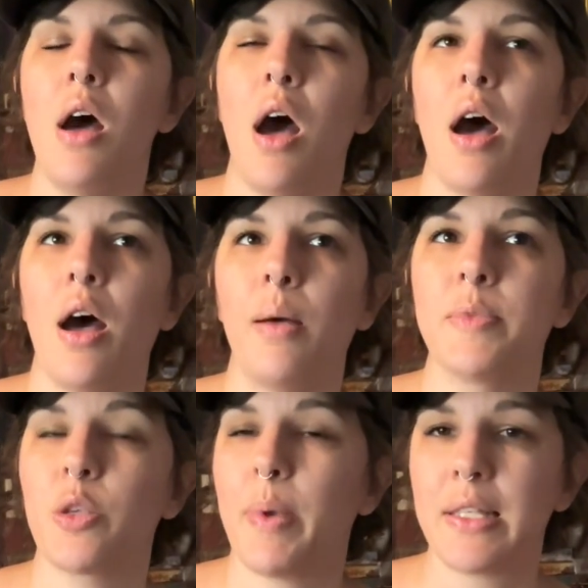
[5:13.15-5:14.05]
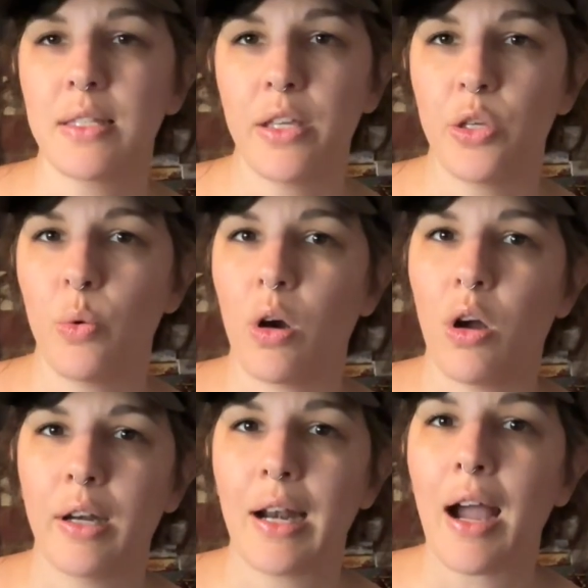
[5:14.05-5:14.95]
So basically, you are
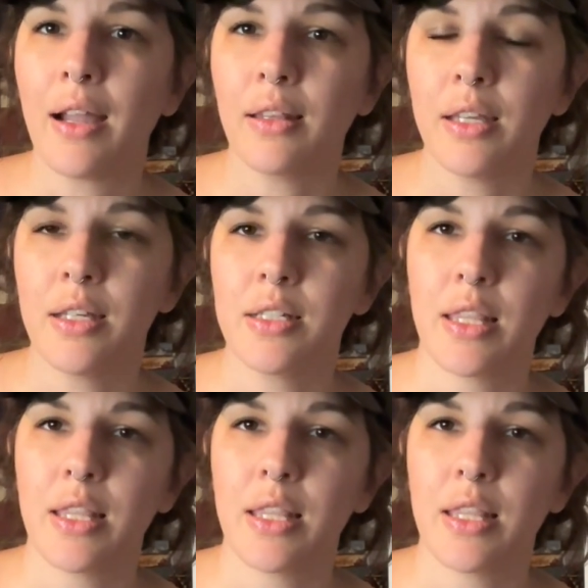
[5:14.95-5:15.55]
on an island